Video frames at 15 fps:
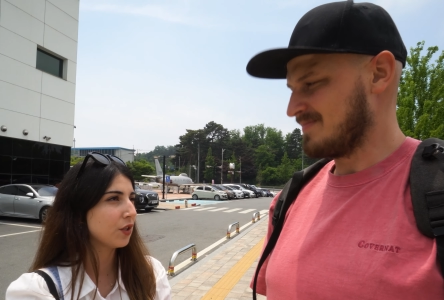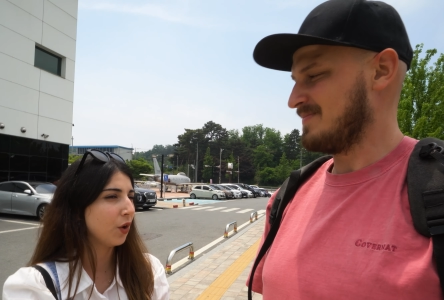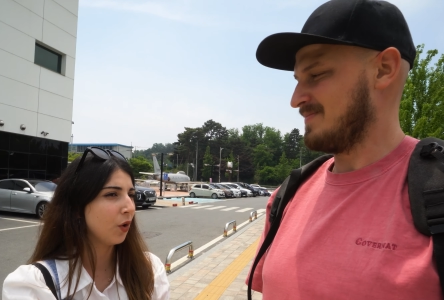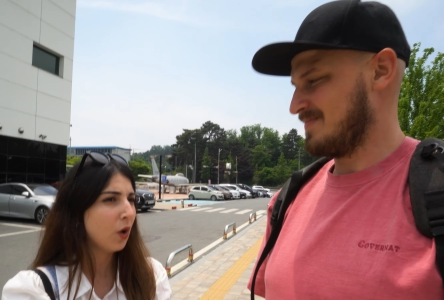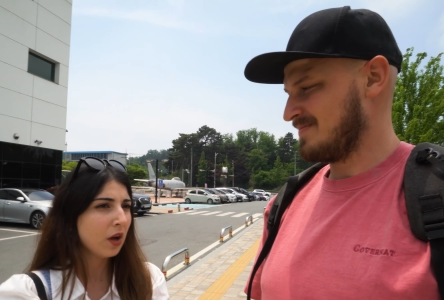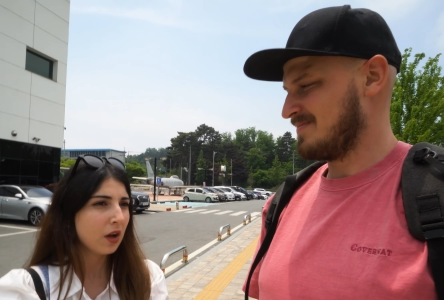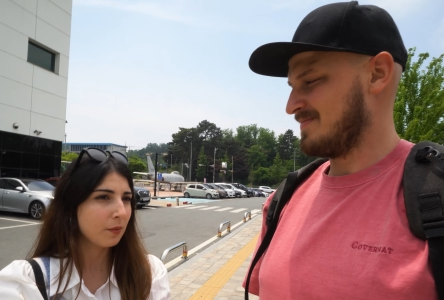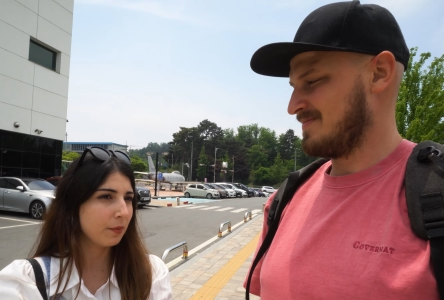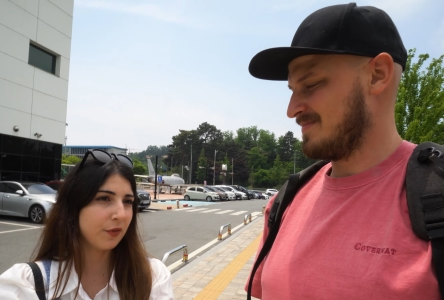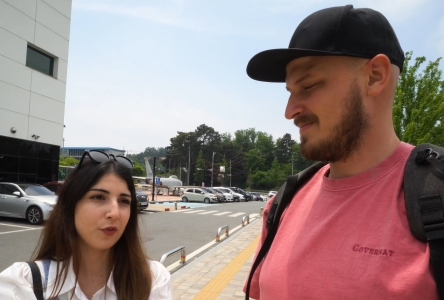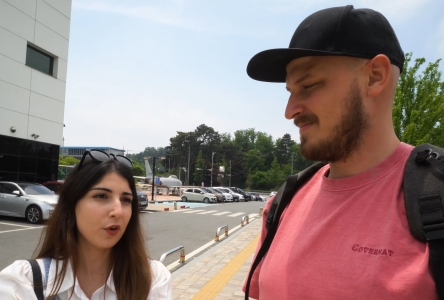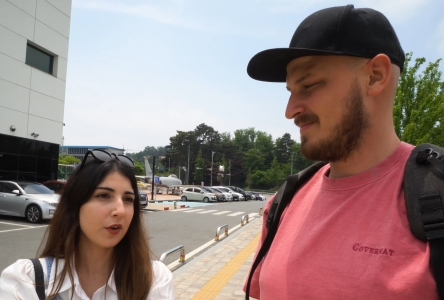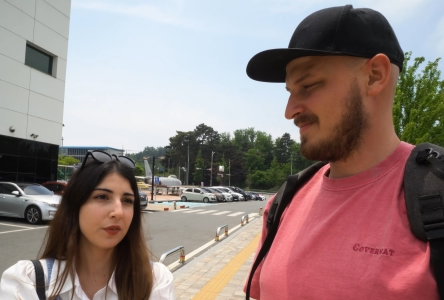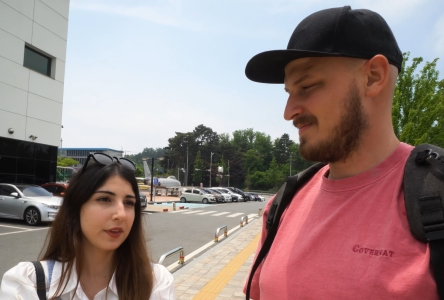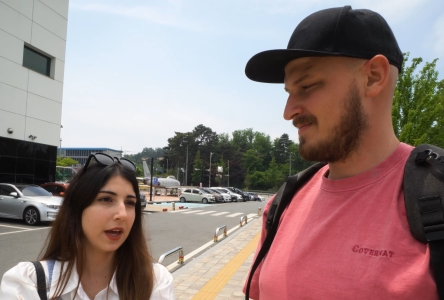Speaker 1: So
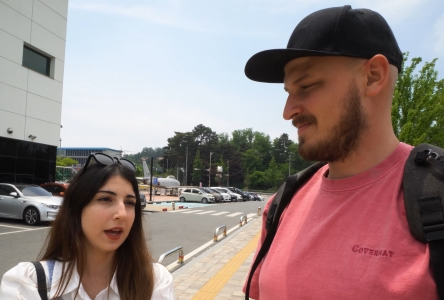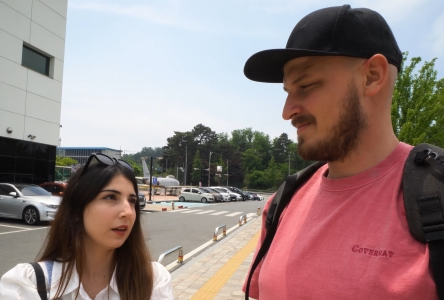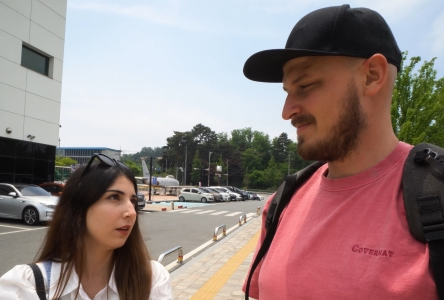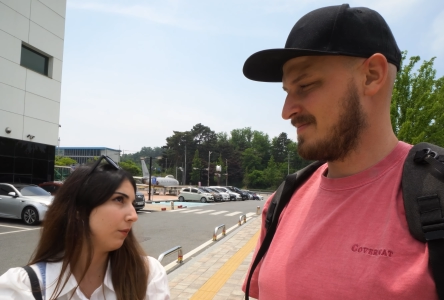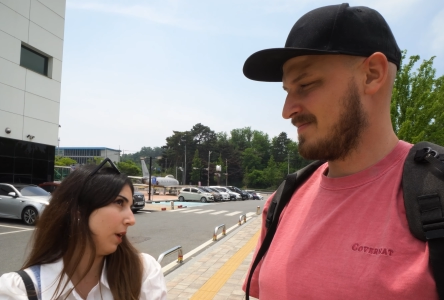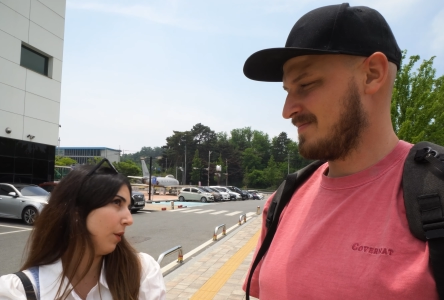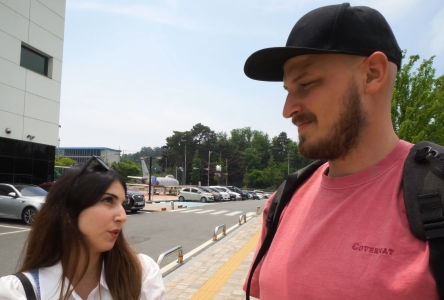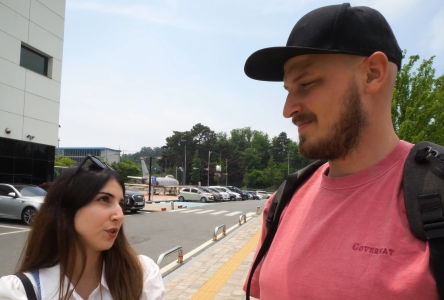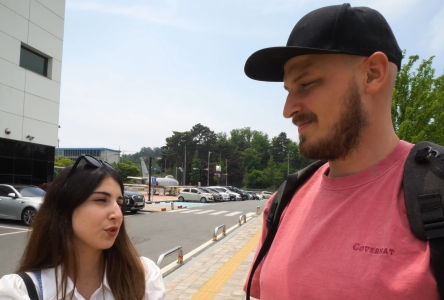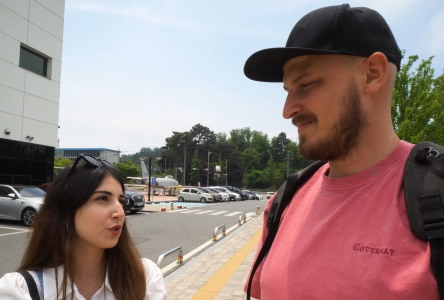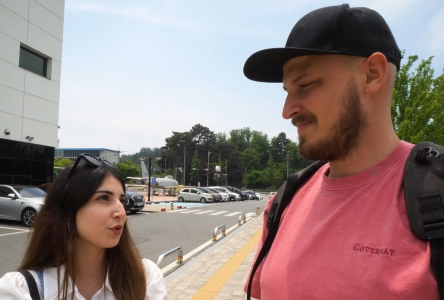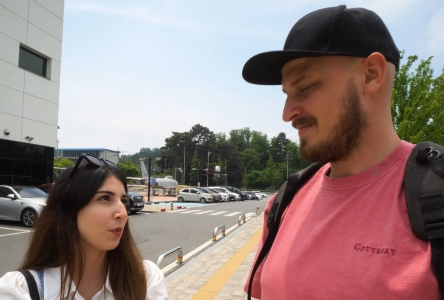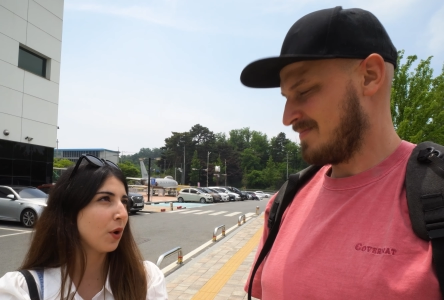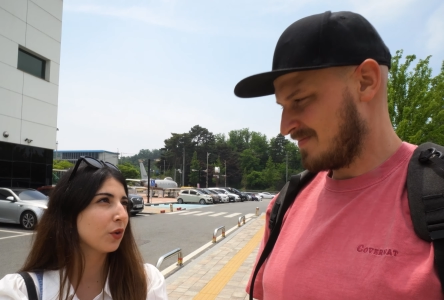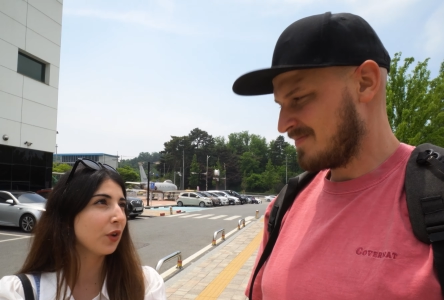before that, I was too
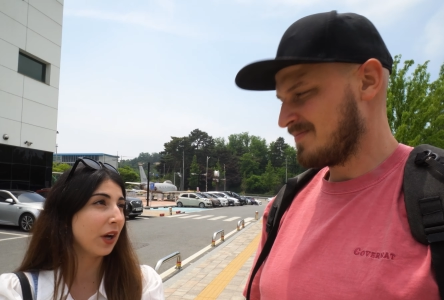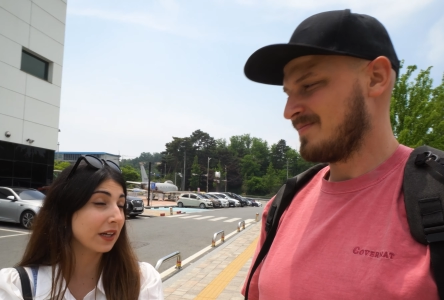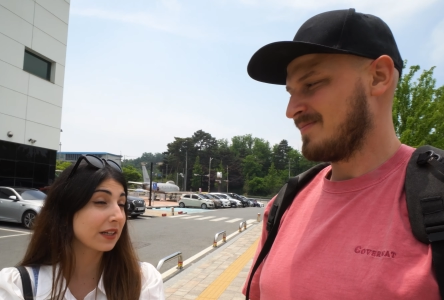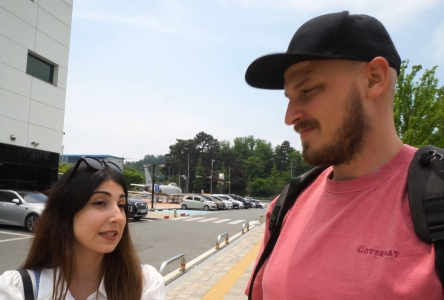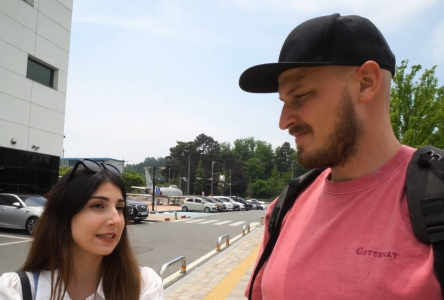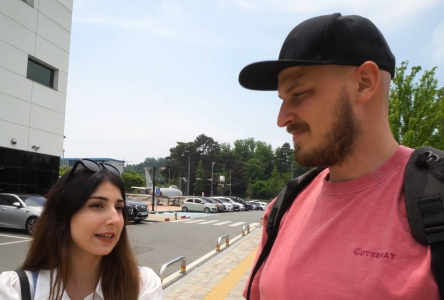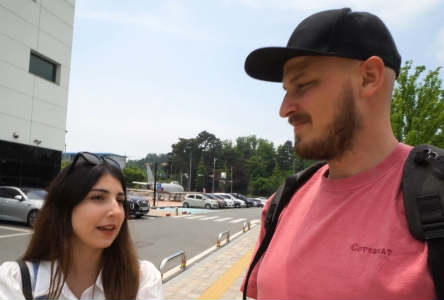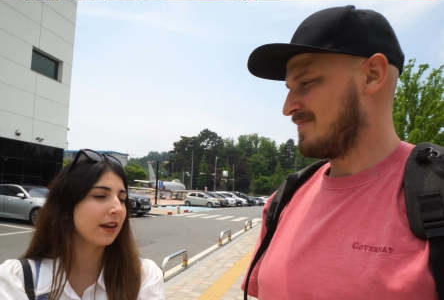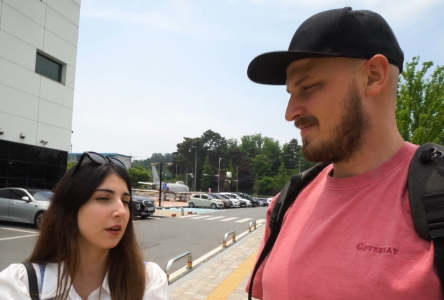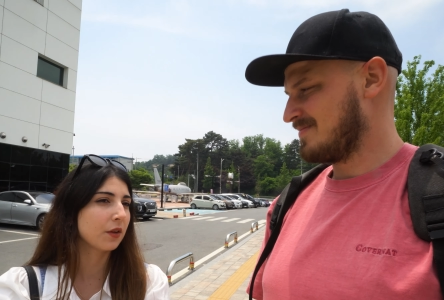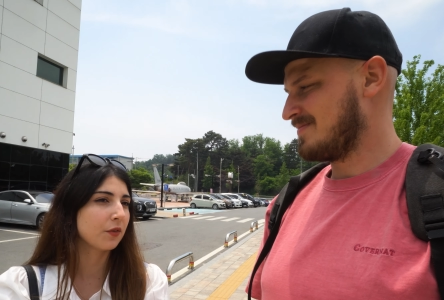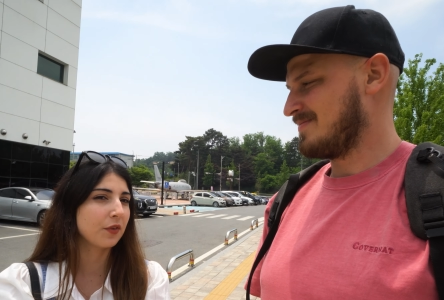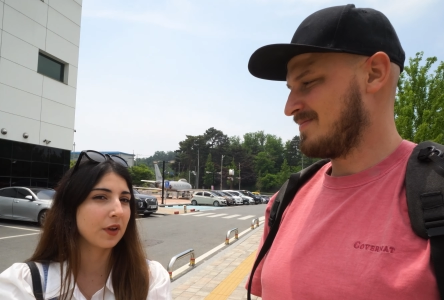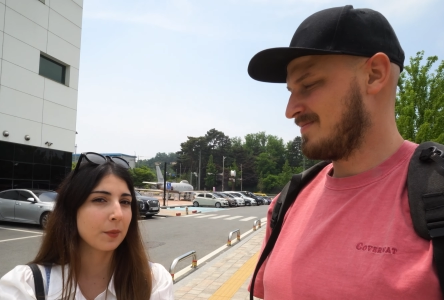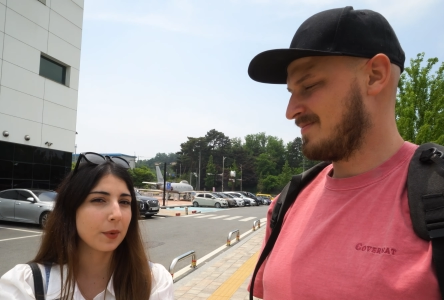small to understand
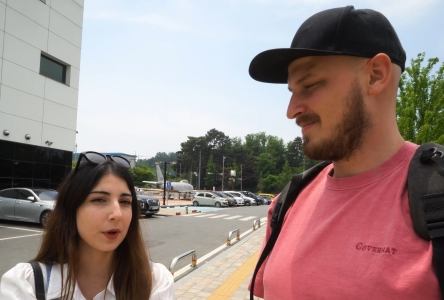anything.